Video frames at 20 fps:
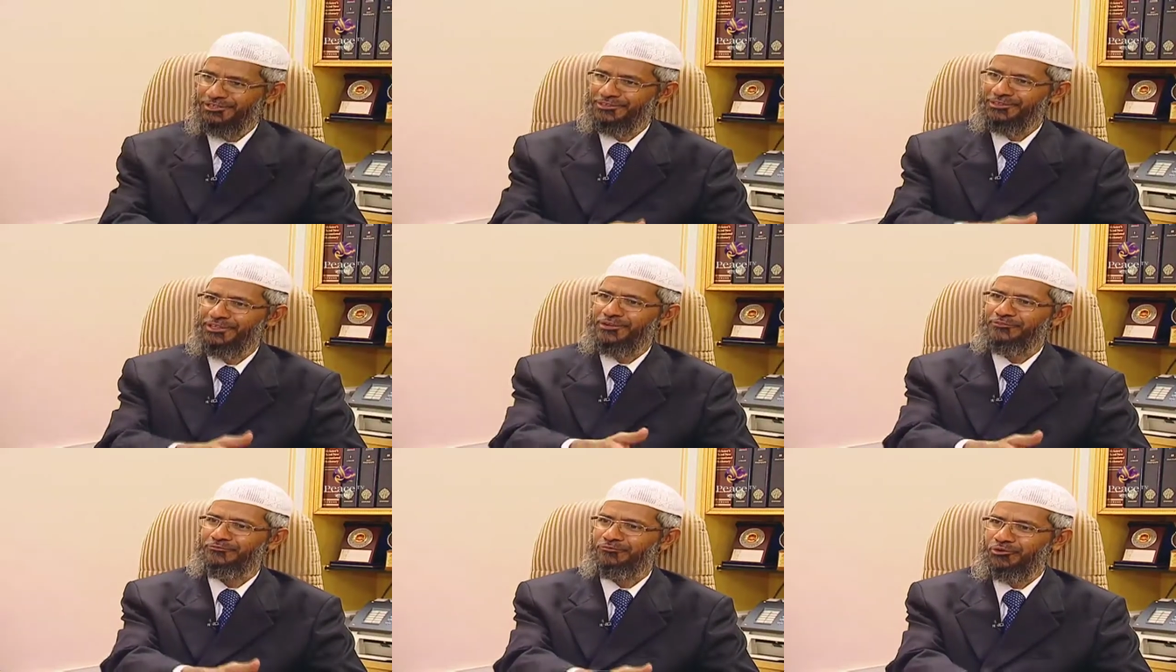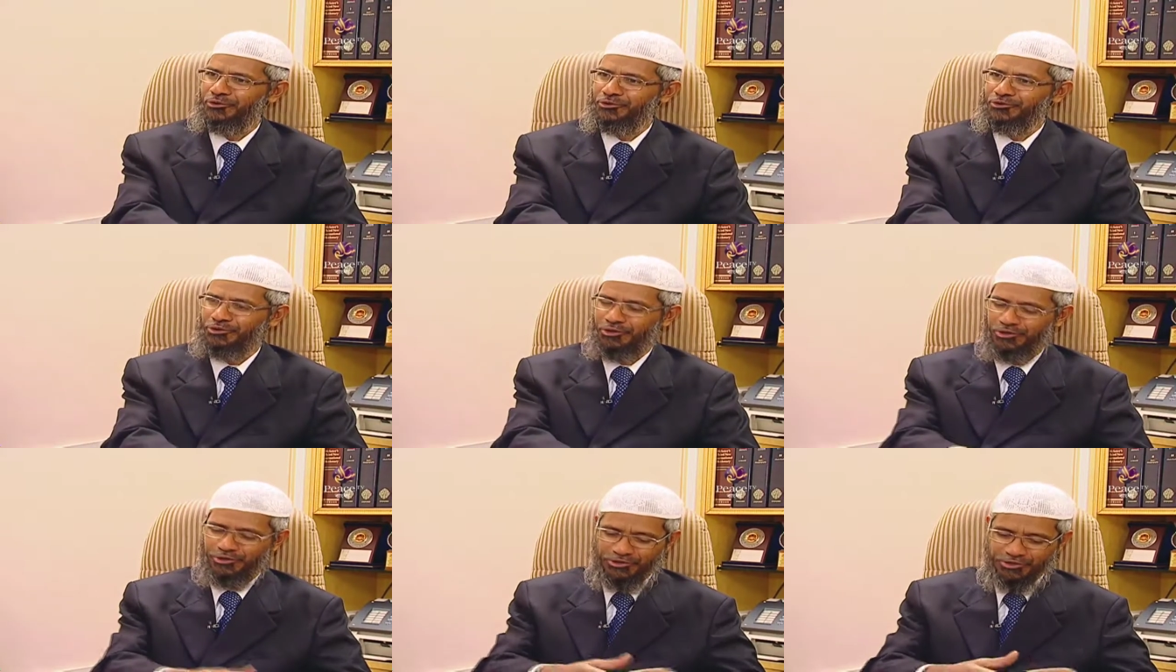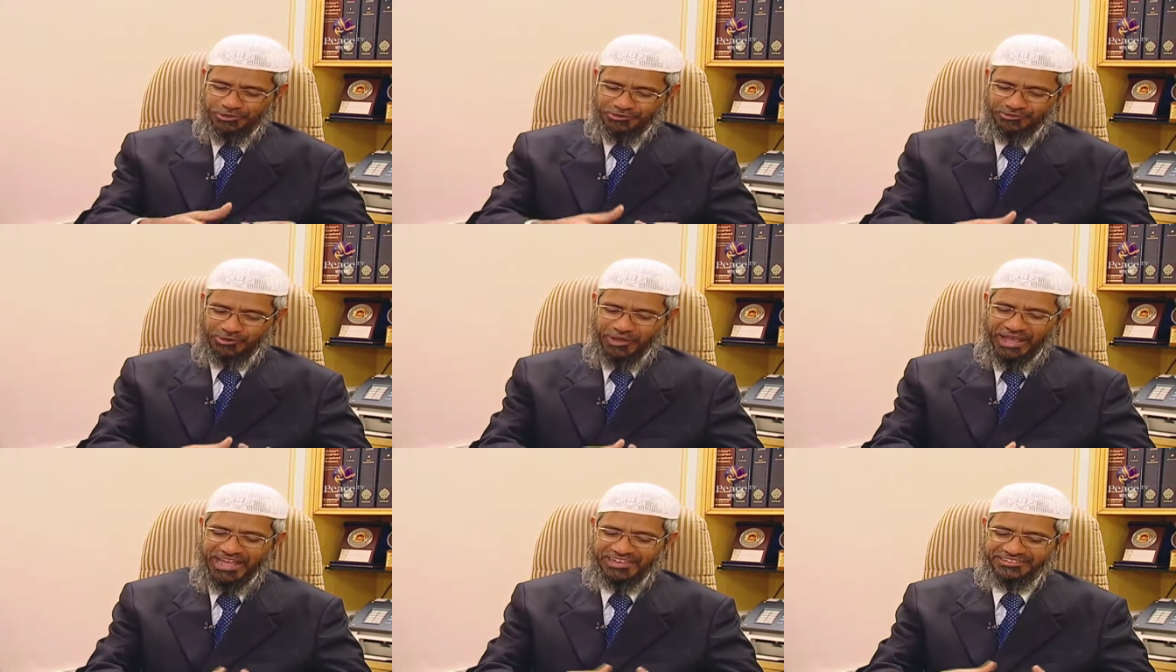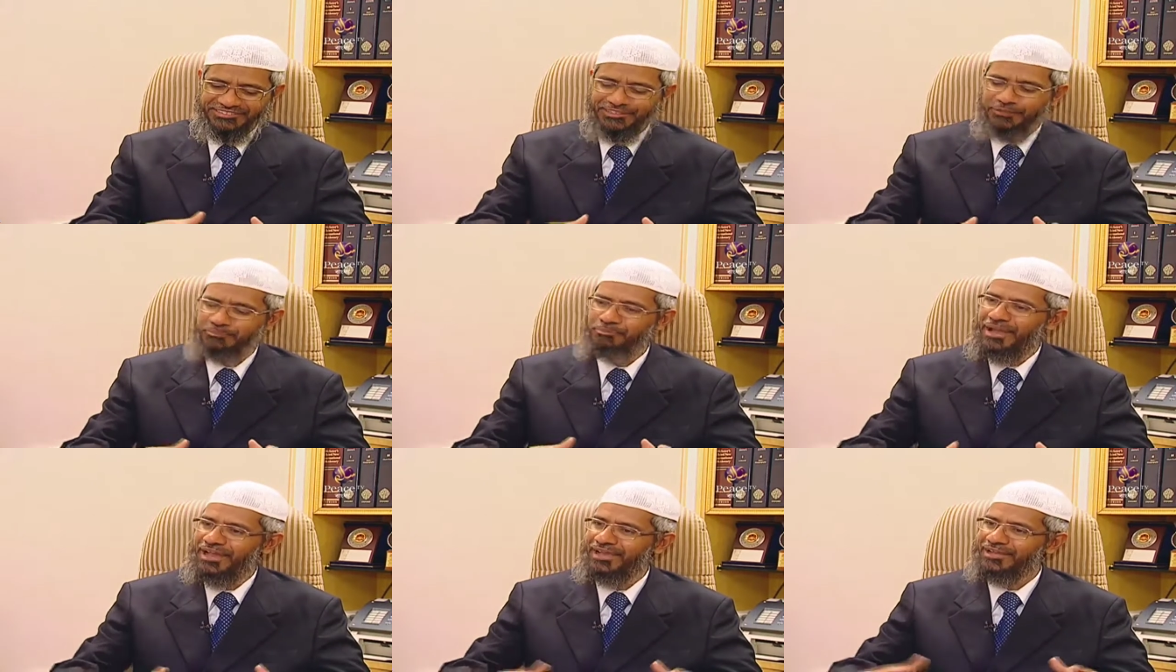talk, then fourth talk. So
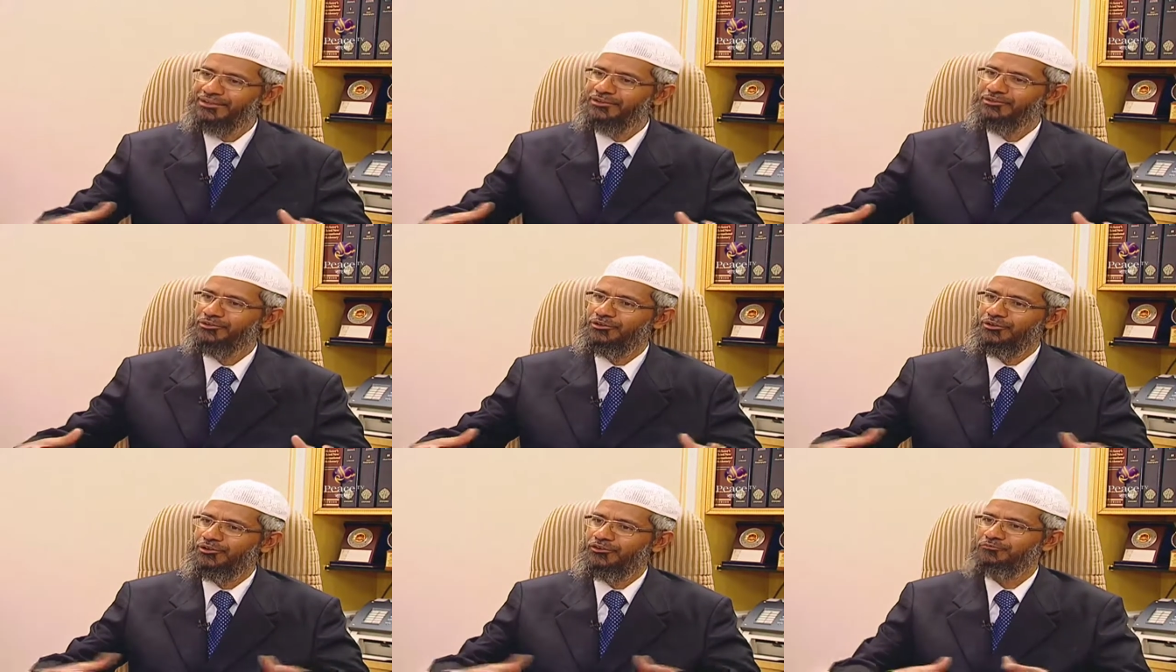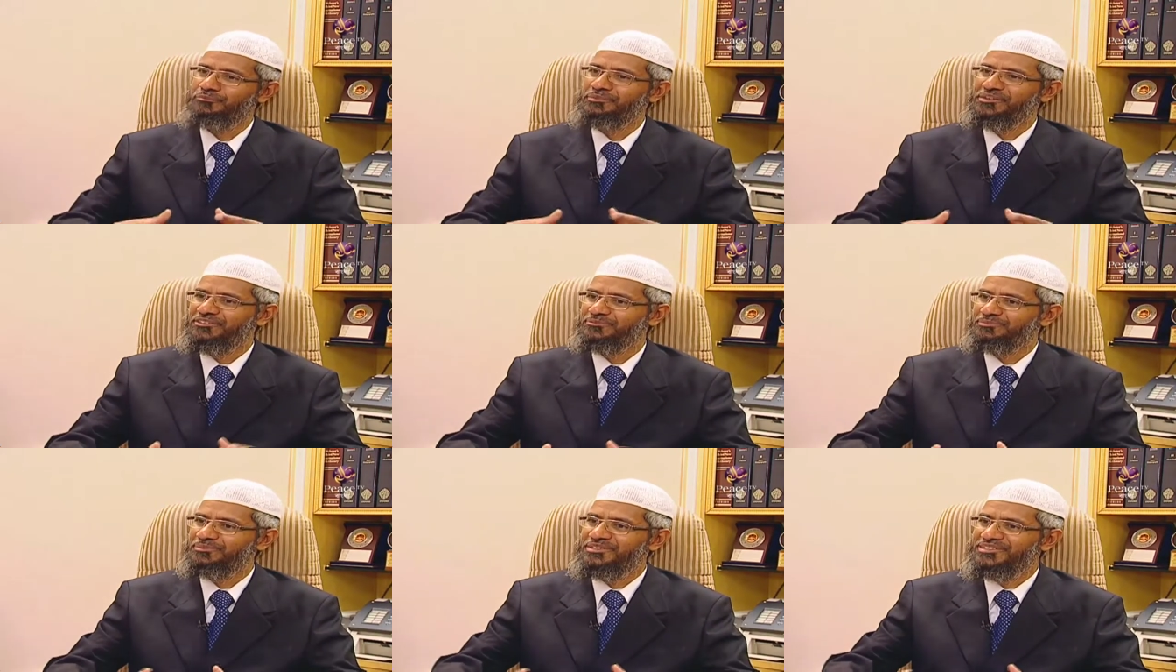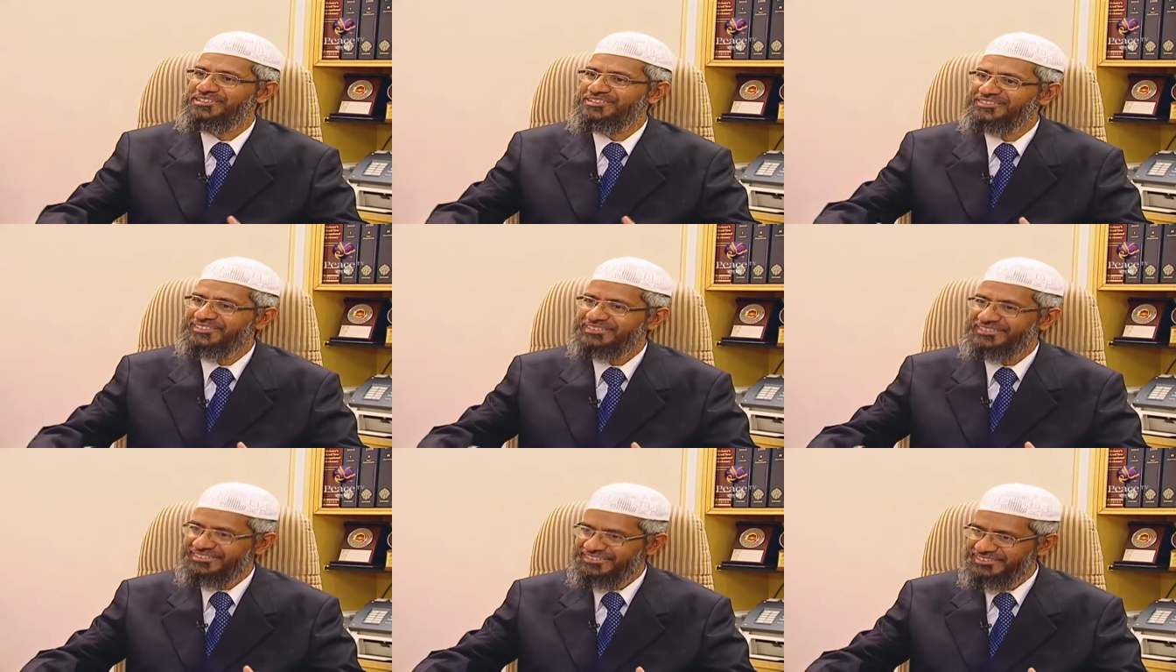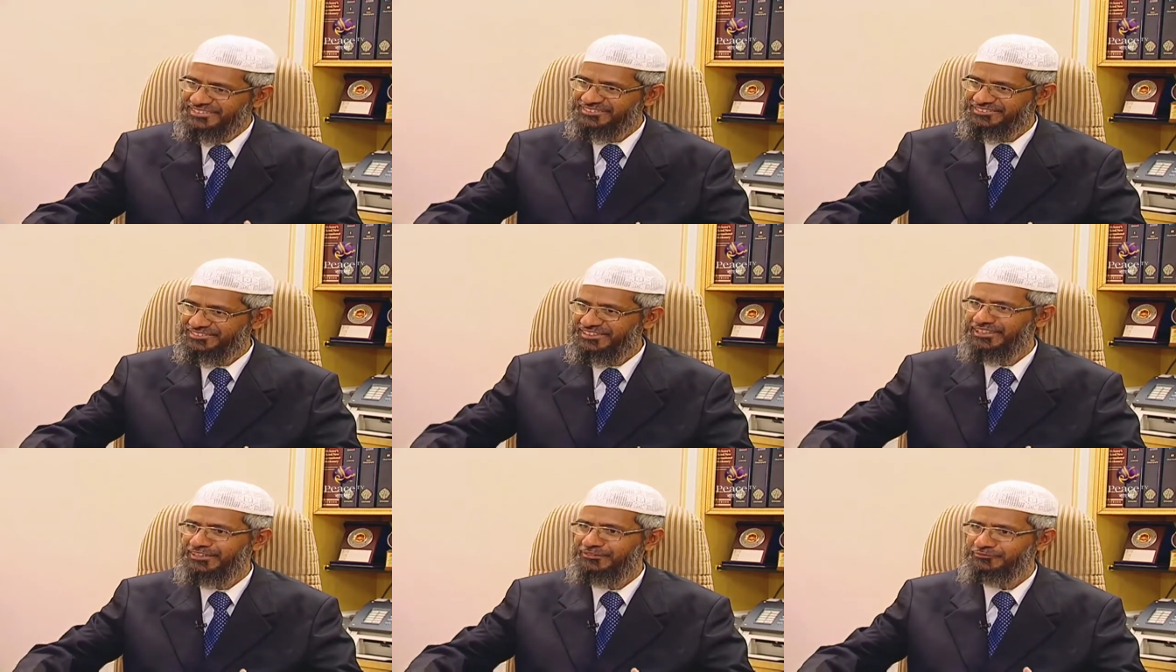as the bank of my speeches
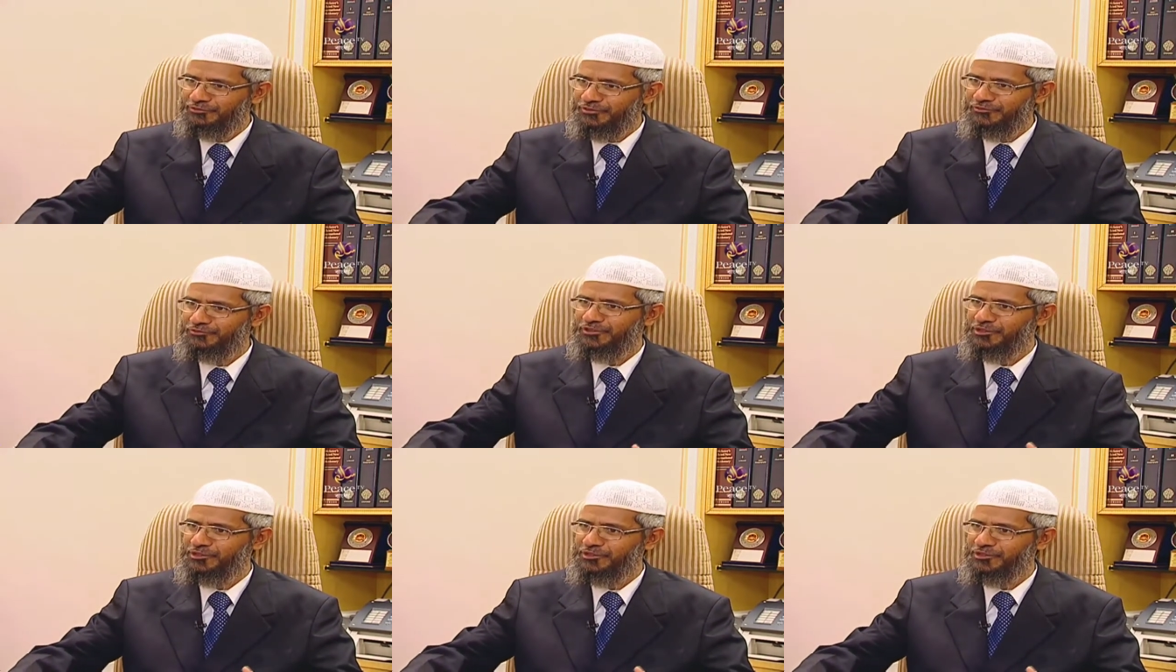increased 10, right.